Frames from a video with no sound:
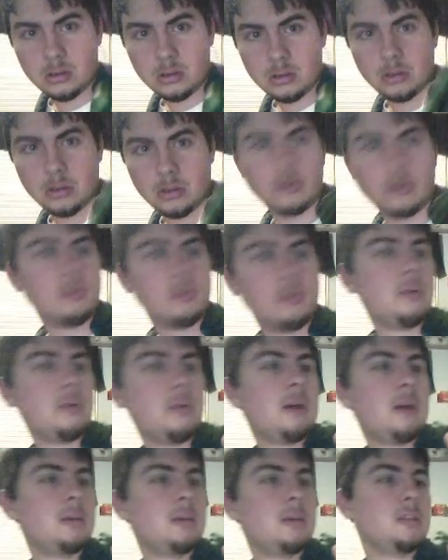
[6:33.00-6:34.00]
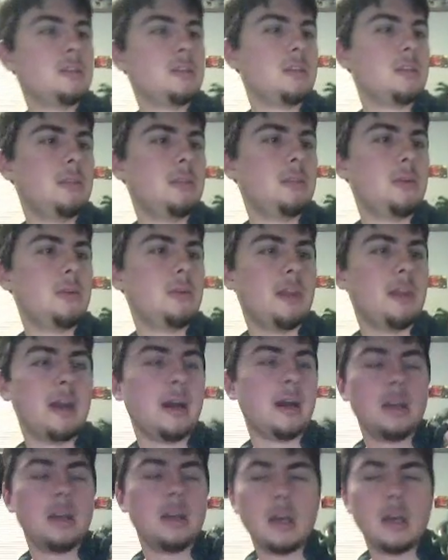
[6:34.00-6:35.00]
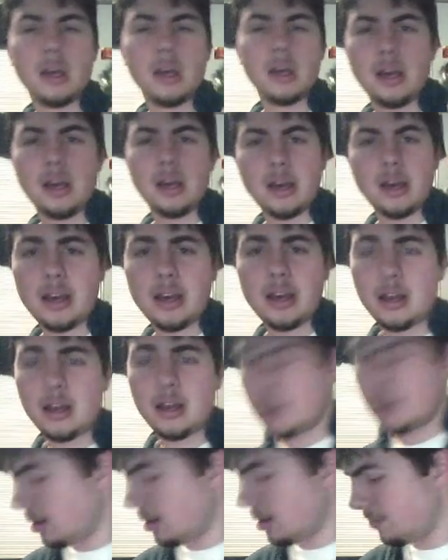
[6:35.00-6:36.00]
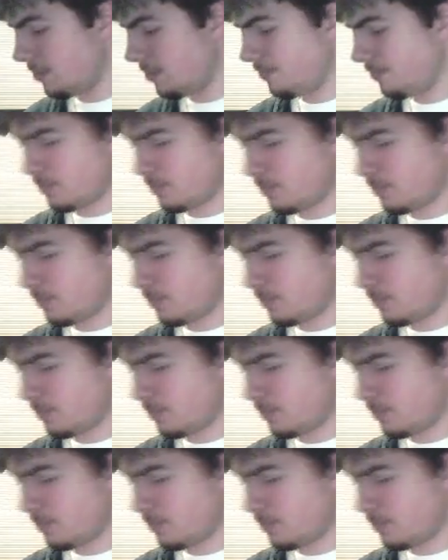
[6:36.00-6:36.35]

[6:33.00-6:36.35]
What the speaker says: Though I don't know how much he's going to be doing that. And